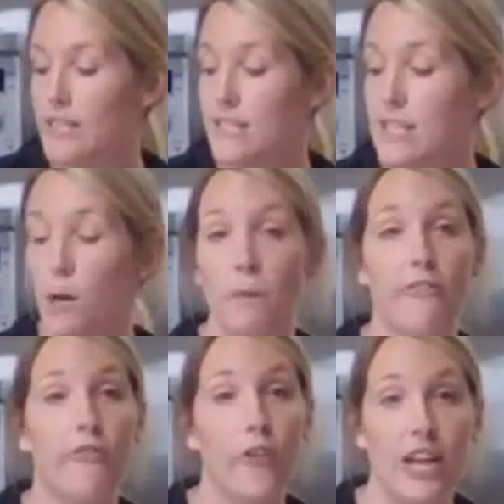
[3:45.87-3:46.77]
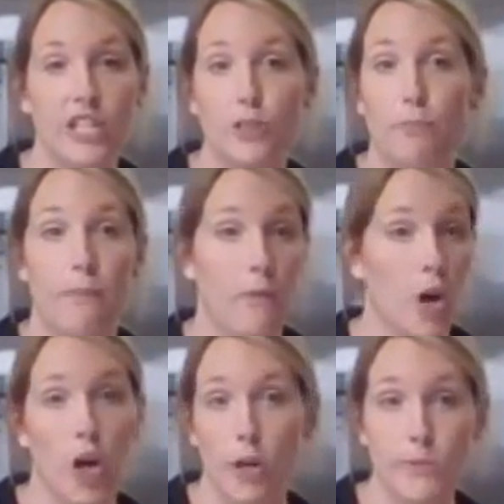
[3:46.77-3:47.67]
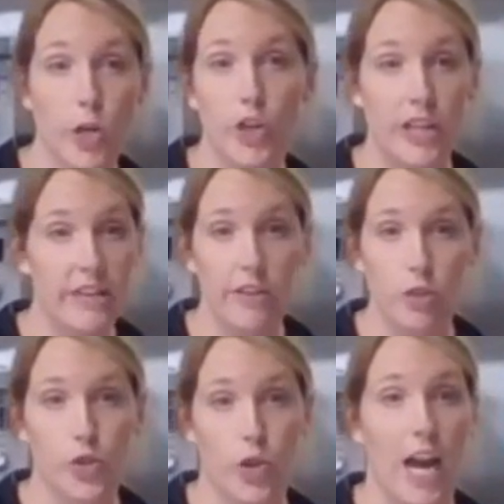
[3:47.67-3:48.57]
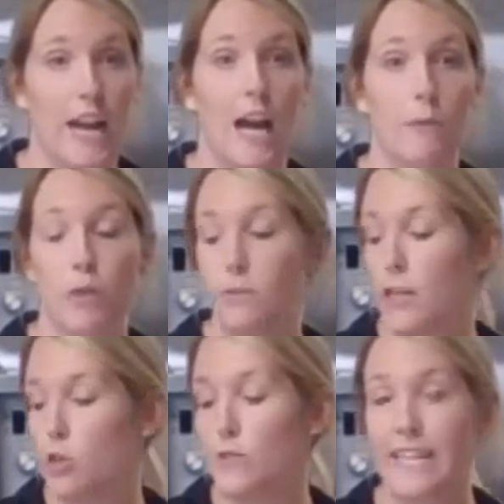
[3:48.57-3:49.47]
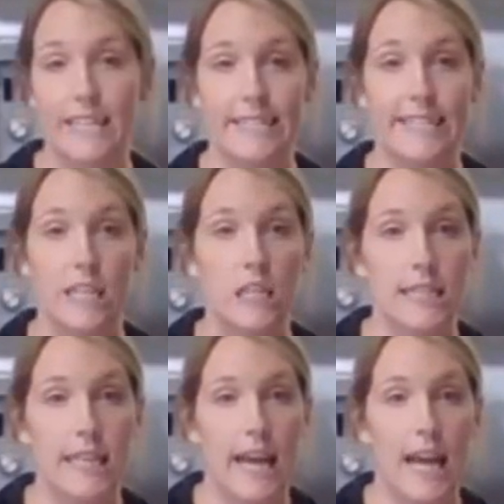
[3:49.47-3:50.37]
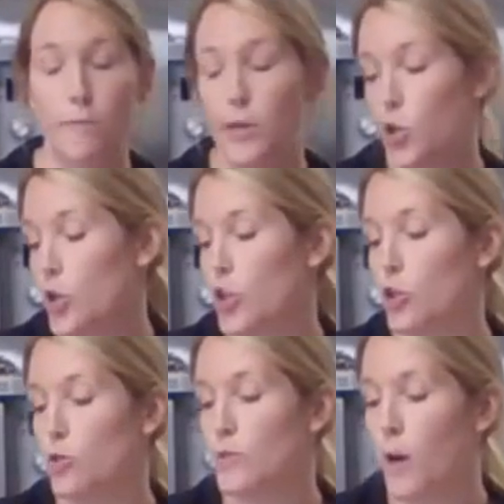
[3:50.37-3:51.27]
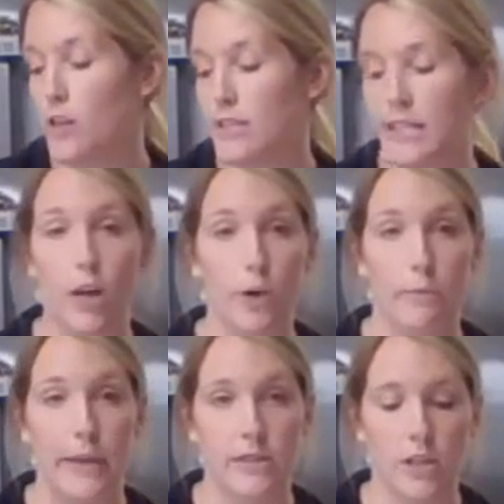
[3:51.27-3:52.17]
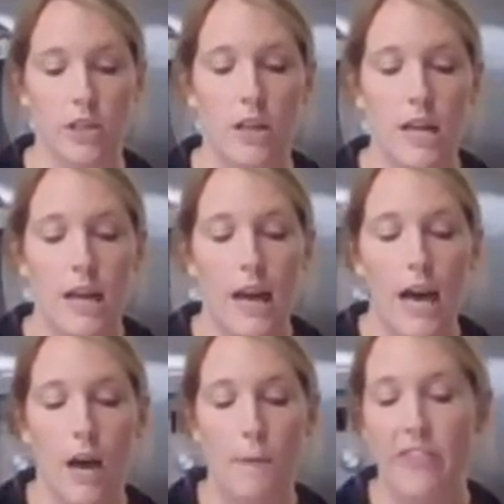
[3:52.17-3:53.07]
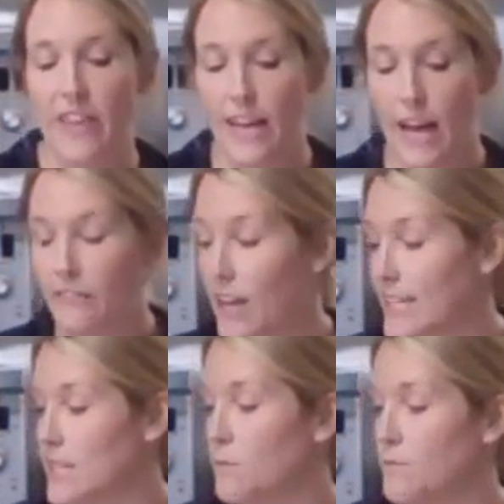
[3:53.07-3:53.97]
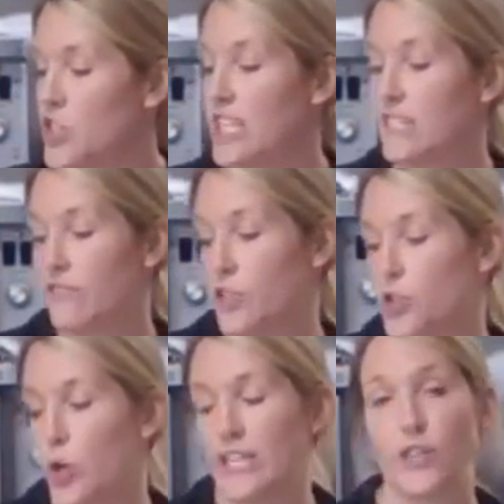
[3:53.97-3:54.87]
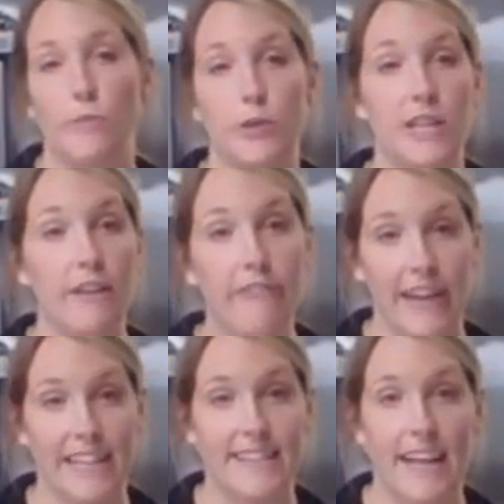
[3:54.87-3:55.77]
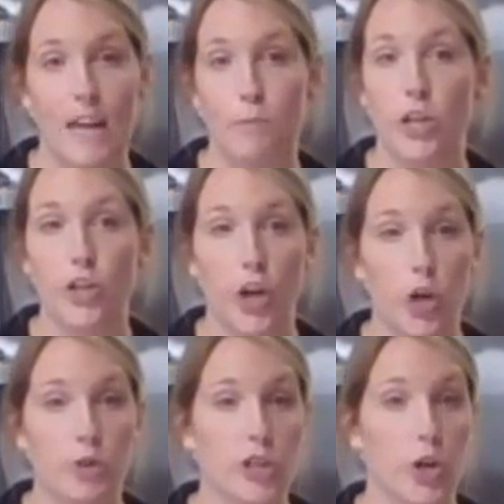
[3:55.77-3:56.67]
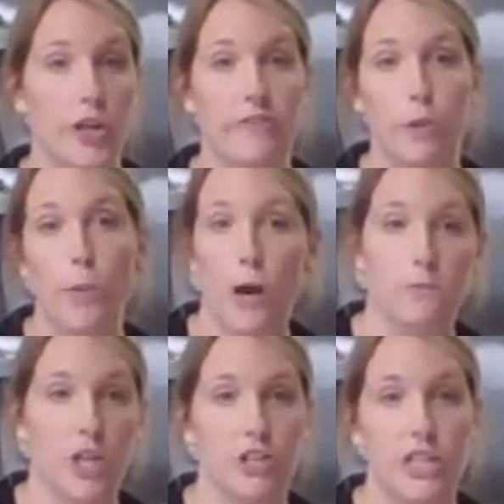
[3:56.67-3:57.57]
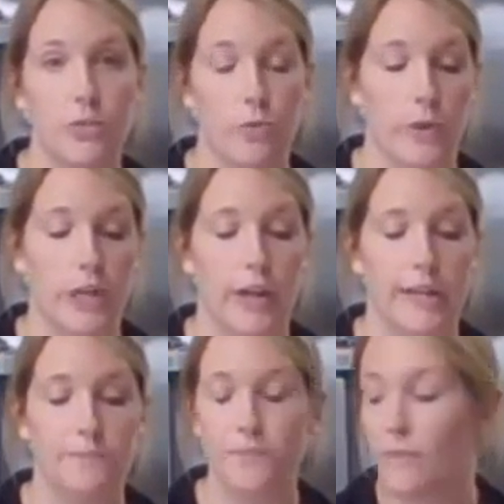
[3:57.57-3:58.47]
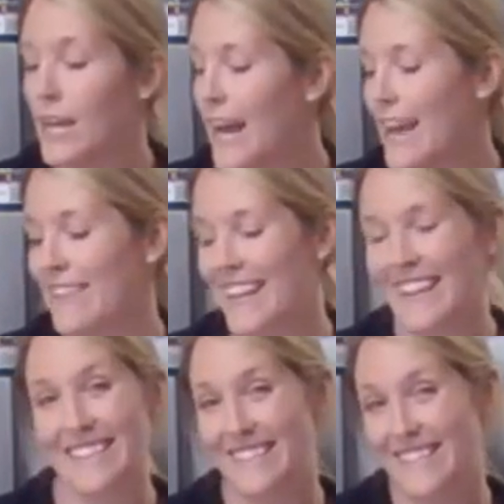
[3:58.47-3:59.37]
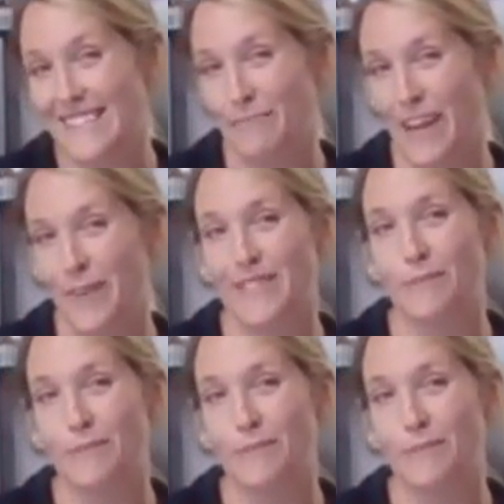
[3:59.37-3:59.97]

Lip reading: some fresh herbs, or you can even use dried. I'm going to be using dill today, but you could use parsley or basil. And then I've got some cheese of your choice. So I'm using Feta today, but goat or even a Parmesan cheese would work great. And then I like to season mine with